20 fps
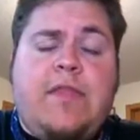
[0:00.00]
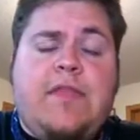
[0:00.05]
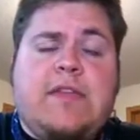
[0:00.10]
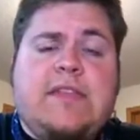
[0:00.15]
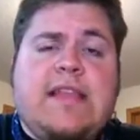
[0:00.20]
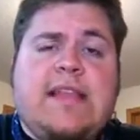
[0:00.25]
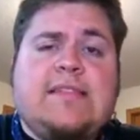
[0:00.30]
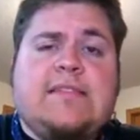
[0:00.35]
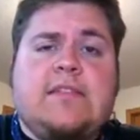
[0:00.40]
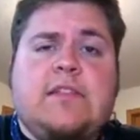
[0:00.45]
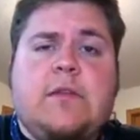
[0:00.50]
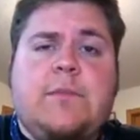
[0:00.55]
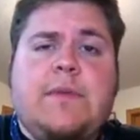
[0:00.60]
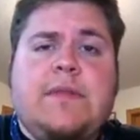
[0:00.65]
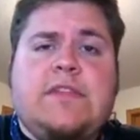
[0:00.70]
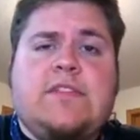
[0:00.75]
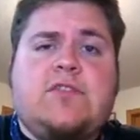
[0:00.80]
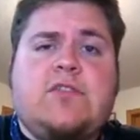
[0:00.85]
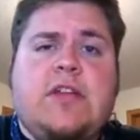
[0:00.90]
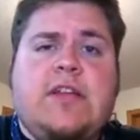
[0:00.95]
and I think that's a little
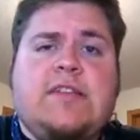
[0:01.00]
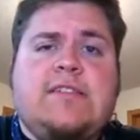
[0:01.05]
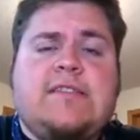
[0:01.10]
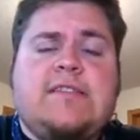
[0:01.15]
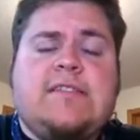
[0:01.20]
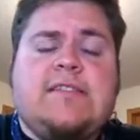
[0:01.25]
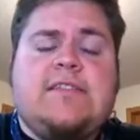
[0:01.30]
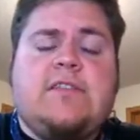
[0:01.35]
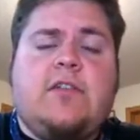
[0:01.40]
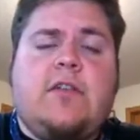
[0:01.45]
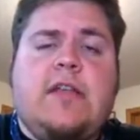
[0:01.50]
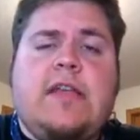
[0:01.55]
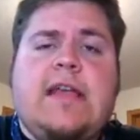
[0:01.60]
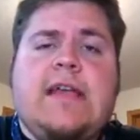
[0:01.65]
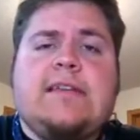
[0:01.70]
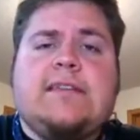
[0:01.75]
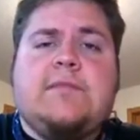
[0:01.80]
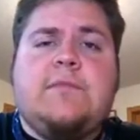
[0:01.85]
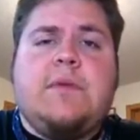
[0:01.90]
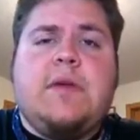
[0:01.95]
bit strange considering he
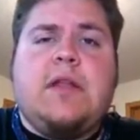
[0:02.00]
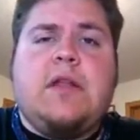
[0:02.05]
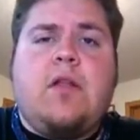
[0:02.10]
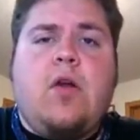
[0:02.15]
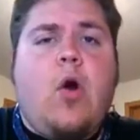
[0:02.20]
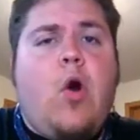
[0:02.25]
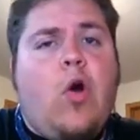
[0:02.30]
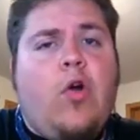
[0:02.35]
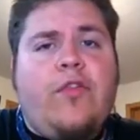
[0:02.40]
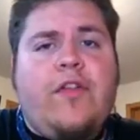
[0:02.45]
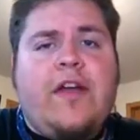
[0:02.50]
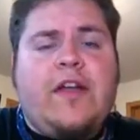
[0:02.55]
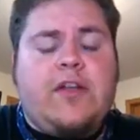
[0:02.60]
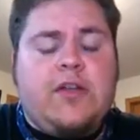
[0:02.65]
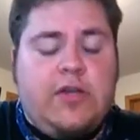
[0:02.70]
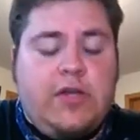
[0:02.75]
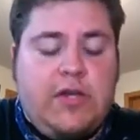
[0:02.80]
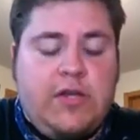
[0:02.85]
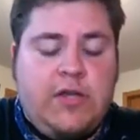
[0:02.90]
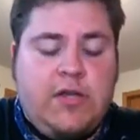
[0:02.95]
hasn't been all
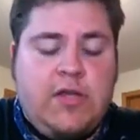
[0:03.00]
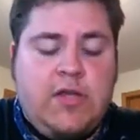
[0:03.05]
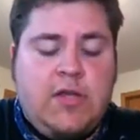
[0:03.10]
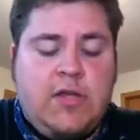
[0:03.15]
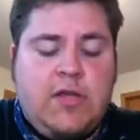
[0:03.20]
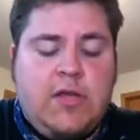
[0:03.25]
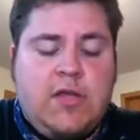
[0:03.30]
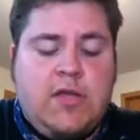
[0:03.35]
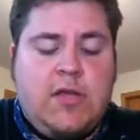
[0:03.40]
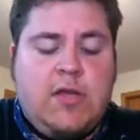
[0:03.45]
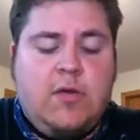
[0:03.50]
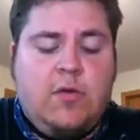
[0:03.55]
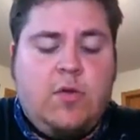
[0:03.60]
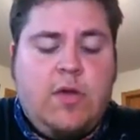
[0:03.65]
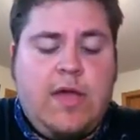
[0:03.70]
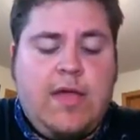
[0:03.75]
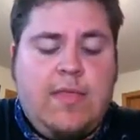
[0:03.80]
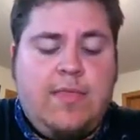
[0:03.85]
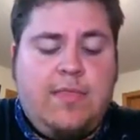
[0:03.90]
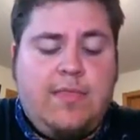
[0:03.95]
that good.
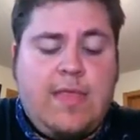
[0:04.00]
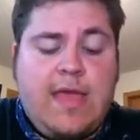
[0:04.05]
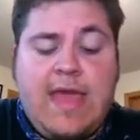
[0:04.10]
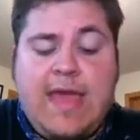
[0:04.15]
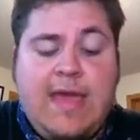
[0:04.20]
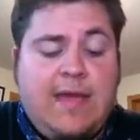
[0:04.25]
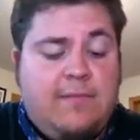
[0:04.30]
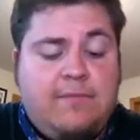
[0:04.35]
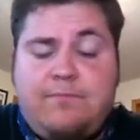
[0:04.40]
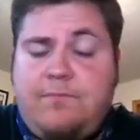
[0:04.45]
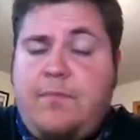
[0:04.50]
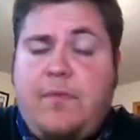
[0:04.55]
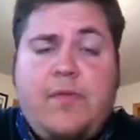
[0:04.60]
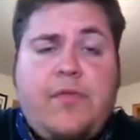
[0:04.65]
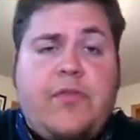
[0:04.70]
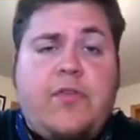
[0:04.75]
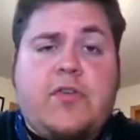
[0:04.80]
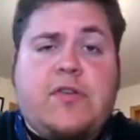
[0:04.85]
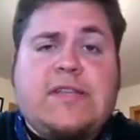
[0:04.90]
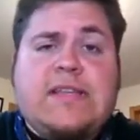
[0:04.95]
And
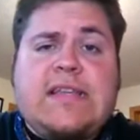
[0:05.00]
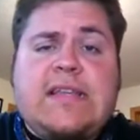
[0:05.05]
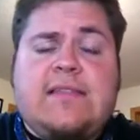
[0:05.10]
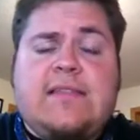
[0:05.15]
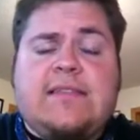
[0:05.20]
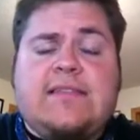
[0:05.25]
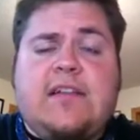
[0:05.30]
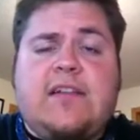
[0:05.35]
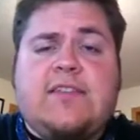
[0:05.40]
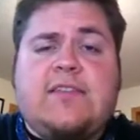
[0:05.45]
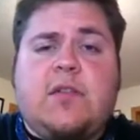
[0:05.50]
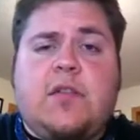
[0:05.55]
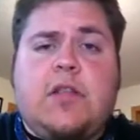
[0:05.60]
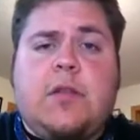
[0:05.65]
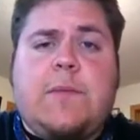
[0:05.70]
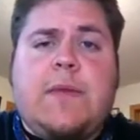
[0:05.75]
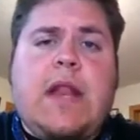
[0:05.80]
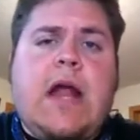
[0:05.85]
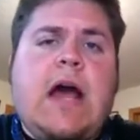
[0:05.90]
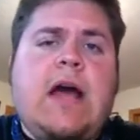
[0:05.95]
13th is also a
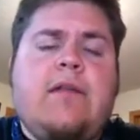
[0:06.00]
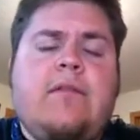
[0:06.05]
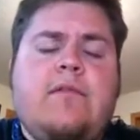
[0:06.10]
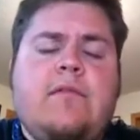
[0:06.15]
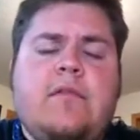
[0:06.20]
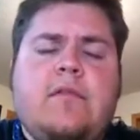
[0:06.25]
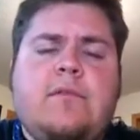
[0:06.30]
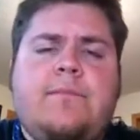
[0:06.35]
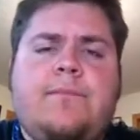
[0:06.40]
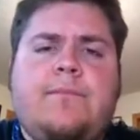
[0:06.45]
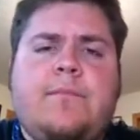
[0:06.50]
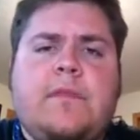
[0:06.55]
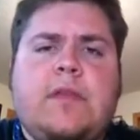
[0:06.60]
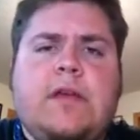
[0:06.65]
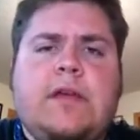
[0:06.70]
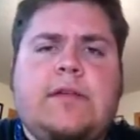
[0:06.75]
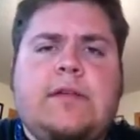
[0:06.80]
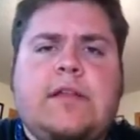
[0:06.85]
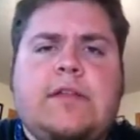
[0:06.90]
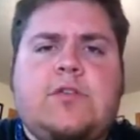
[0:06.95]
little bit odd,
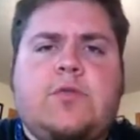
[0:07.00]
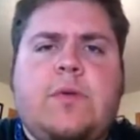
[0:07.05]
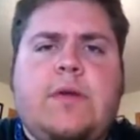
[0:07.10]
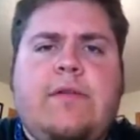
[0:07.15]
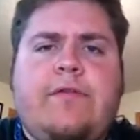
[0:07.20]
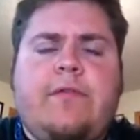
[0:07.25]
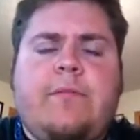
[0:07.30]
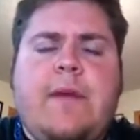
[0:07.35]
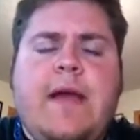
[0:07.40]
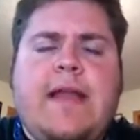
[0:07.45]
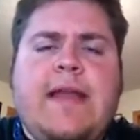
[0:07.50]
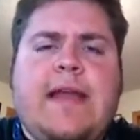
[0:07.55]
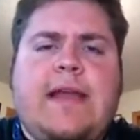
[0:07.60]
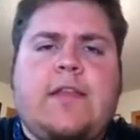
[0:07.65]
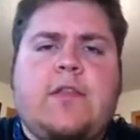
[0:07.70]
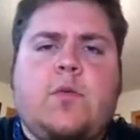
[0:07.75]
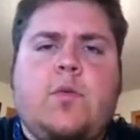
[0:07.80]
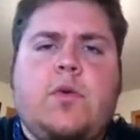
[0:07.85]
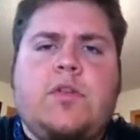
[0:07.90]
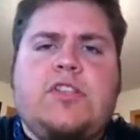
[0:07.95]
a twin from my
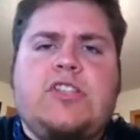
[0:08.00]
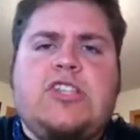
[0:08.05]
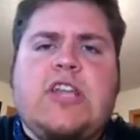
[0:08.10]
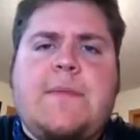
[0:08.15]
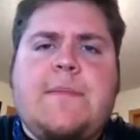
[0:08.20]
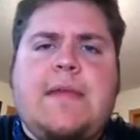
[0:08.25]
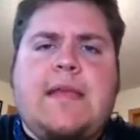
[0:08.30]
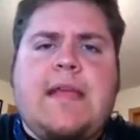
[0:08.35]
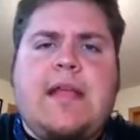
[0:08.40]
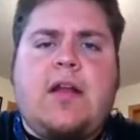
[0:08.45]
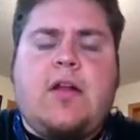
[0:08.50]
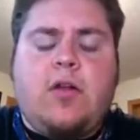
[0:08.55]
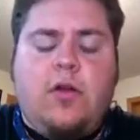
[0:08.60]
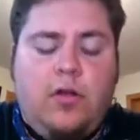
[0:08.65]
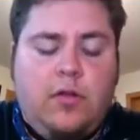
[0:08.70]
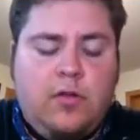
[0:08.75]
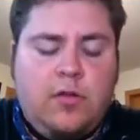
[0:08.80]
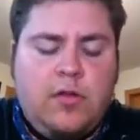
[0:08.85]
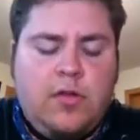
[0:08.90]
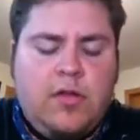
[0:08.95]
neck of the woods, Jamie
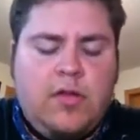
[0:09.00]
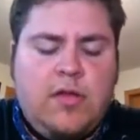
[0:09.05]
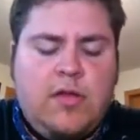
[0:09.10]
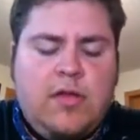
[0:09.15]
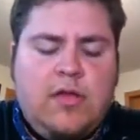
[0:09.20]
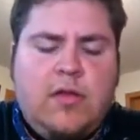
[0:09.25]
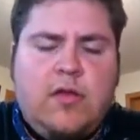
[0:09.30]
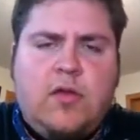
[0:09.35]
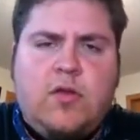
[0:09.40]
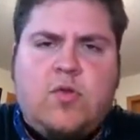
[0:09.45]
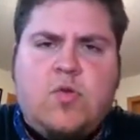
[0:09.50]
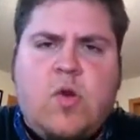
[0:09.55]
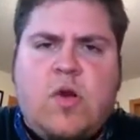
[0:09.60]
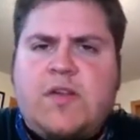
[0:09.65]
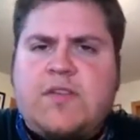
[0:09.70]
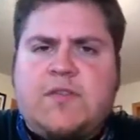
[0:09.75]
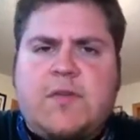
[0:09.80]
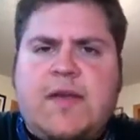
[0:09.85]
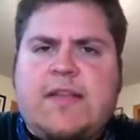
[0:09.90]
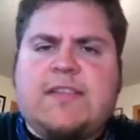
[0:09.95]
Carroll, who
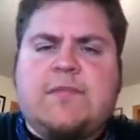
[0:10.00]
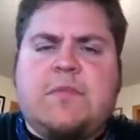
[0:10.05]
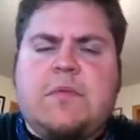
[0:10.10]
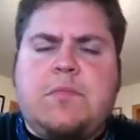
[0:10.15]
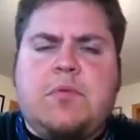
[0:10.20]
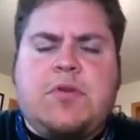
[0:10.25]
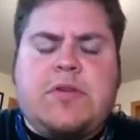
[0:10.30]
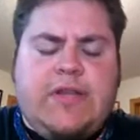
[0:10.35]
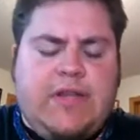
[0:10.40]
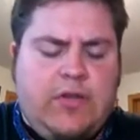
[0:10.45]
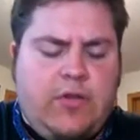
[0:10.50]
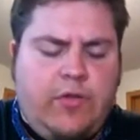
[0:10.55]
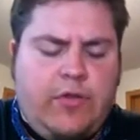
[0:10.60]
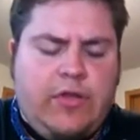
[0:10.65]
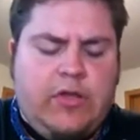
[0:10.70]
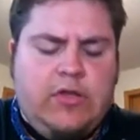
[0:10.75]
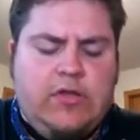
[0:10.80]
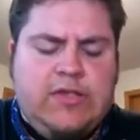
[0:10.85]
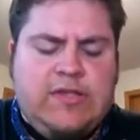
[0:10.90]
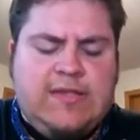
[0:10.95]
also hasn't been
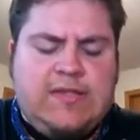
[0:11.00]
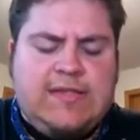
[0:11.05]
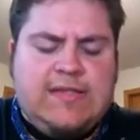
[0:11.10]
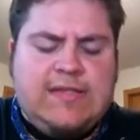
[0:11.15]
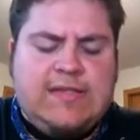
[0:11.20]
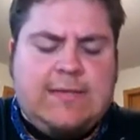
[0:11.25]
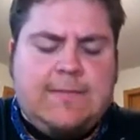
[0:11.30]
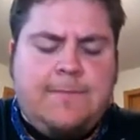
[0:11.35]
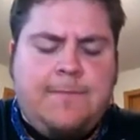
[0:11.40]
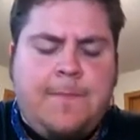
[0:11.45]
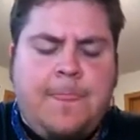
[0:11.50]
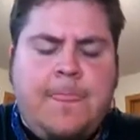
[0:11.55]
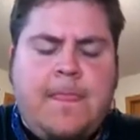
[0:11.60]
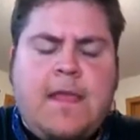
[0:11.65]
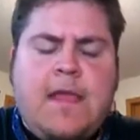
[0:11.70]
particularly good this season.